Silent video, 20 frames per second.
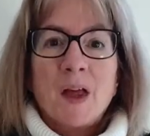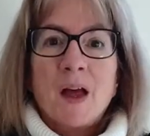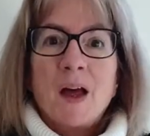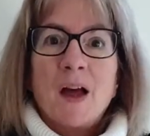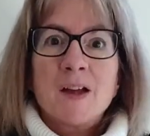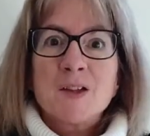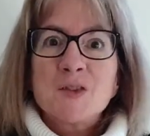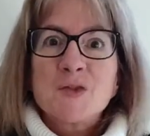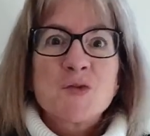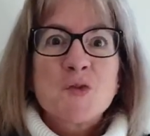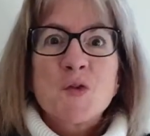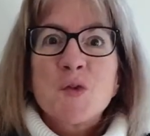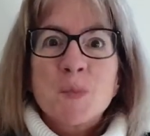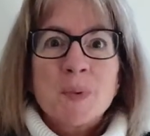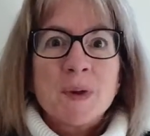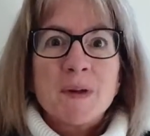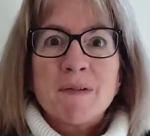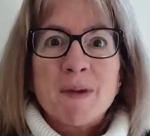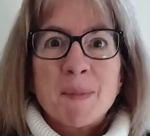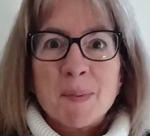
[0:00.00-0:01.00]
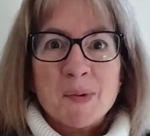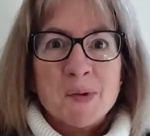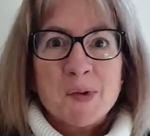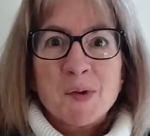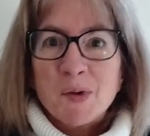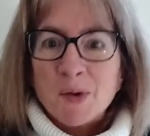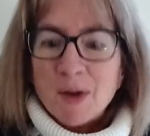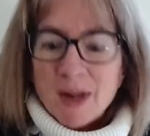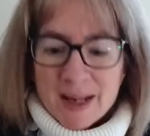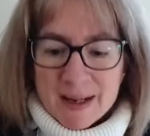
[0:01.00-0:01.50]
a strawberry ripple
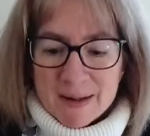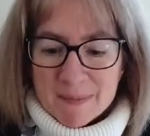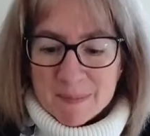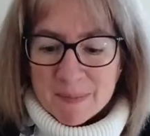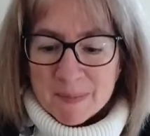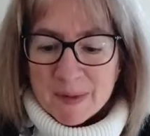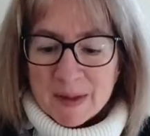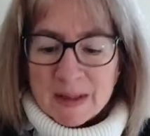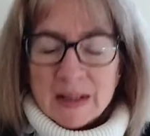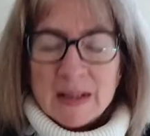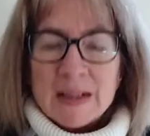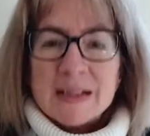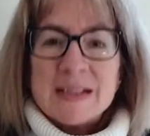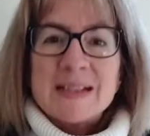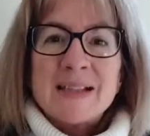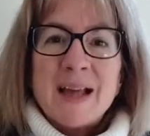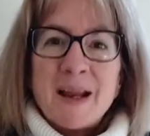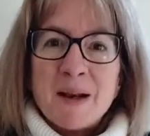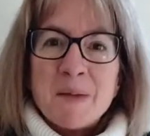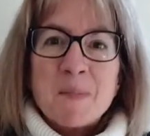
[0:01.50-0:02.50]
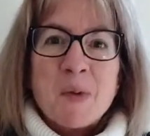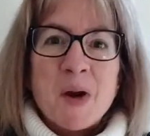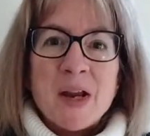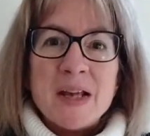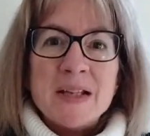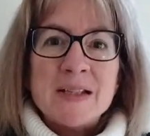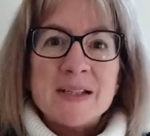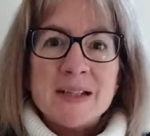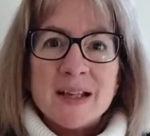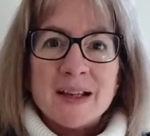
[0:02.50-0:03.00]
cream,
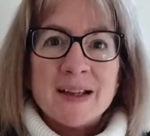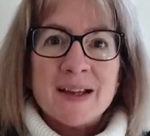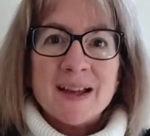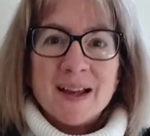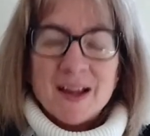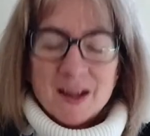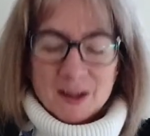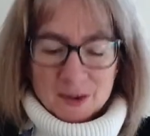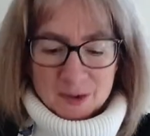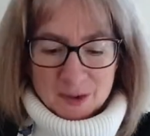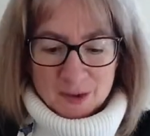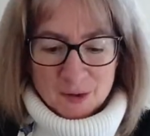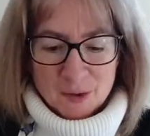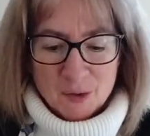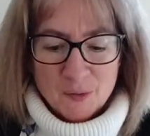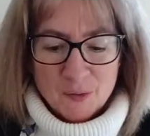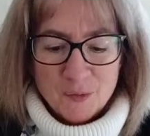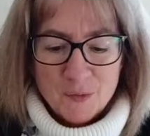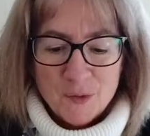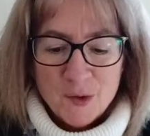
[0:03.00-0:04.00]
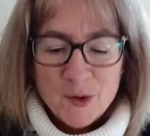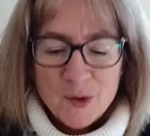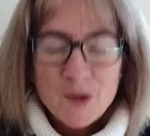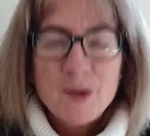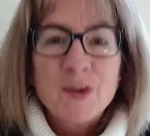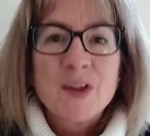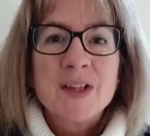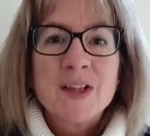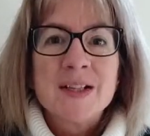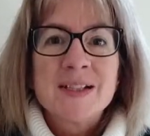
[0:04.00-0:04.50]
celebrating, you know, the food
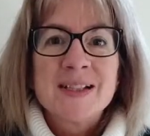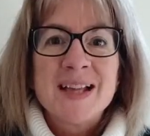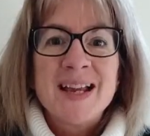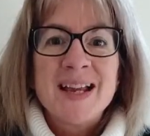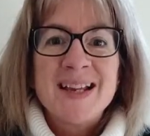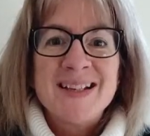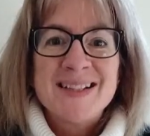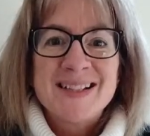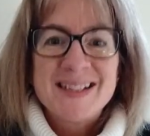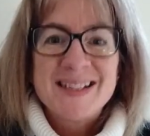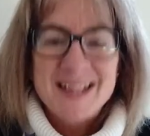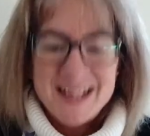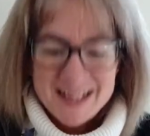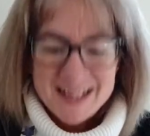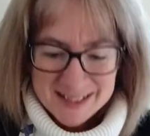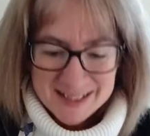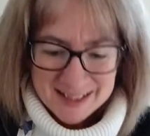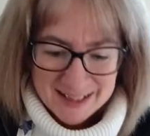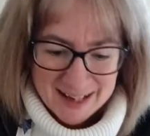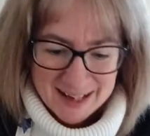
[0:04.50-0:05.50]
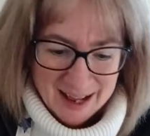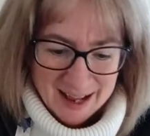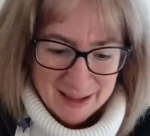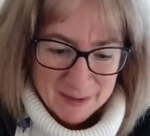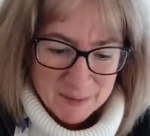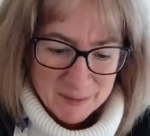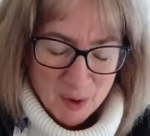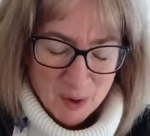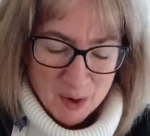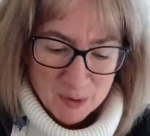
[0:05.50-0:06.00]
that's in season at the
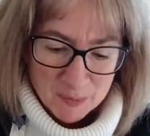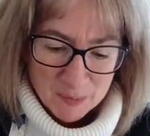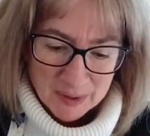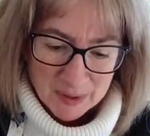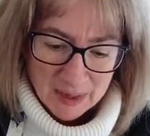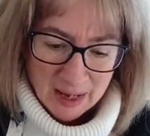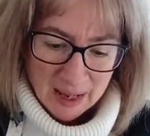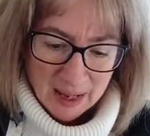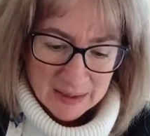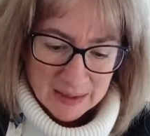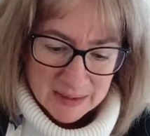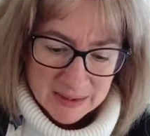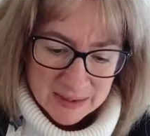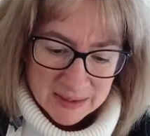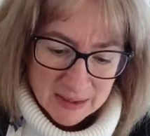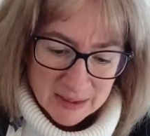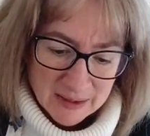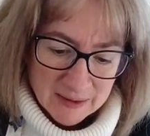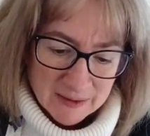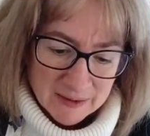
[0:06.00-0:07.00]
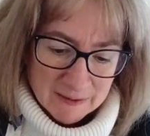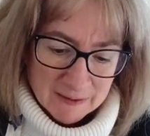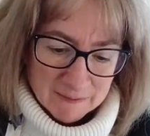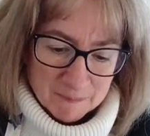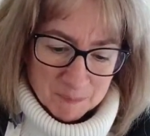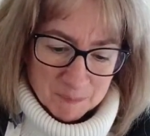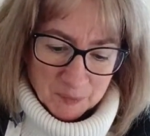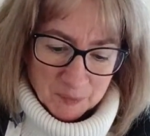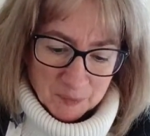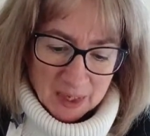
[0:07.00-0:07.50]
moment. And
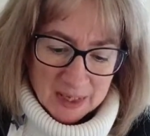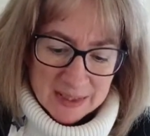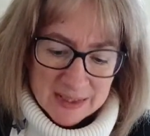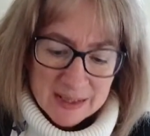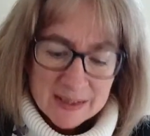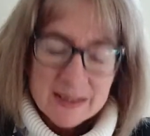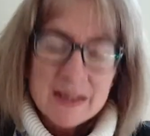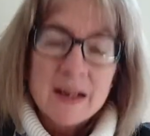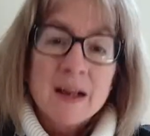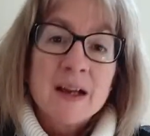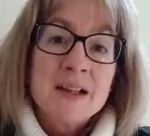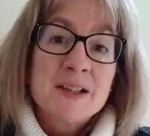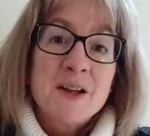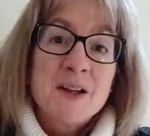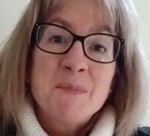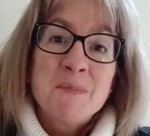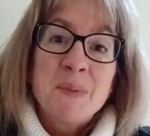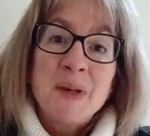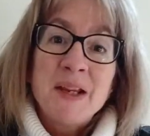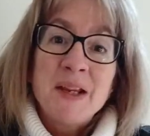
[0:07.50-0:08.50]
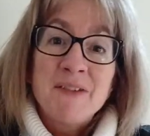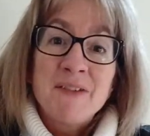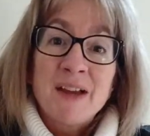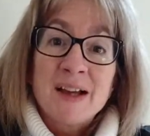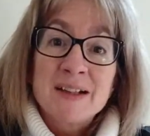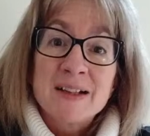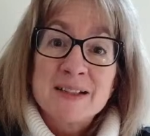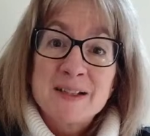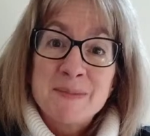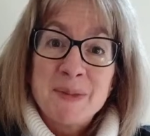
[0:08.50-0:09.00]
I don't believe it
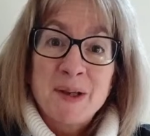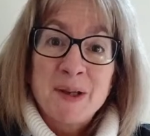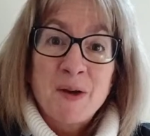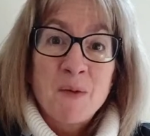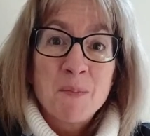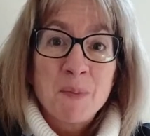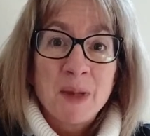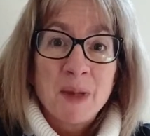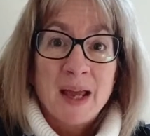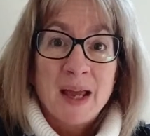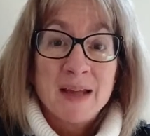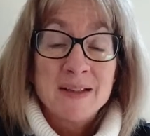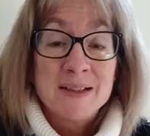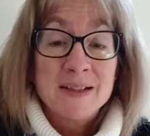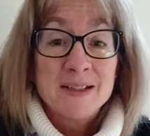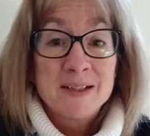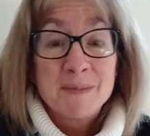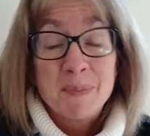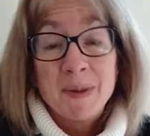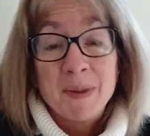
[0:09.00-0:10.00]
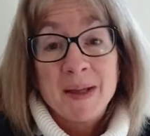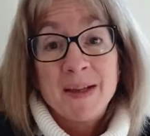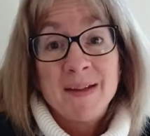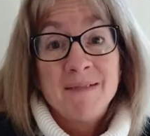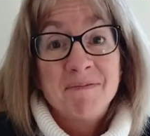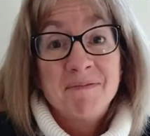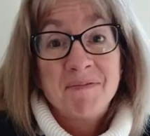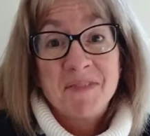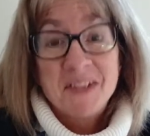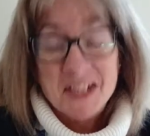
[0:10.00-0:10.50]
has to be complicated to be
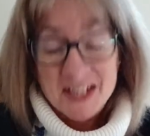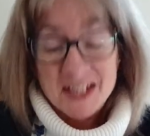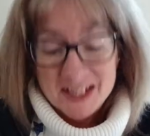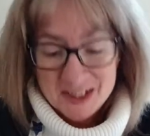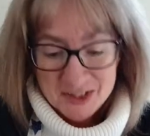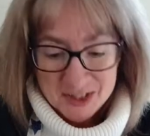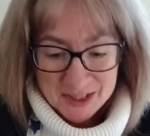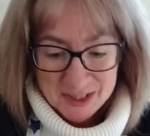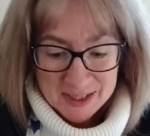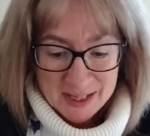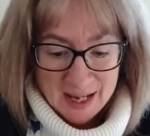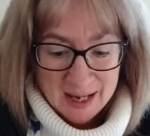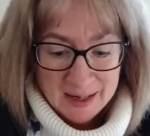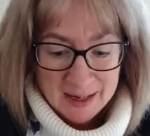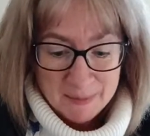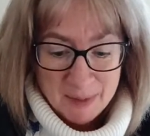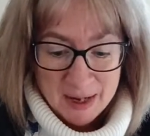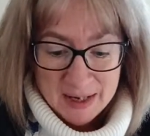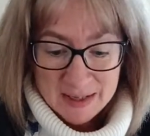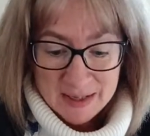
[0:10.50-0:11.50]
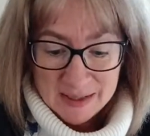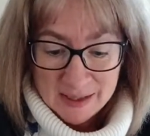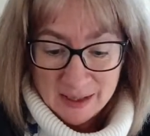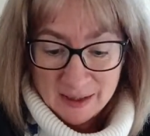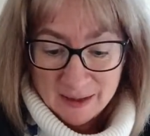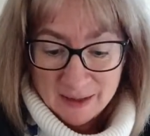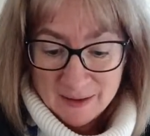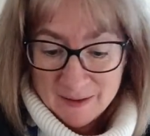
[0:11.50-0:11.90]
delicious and amazing.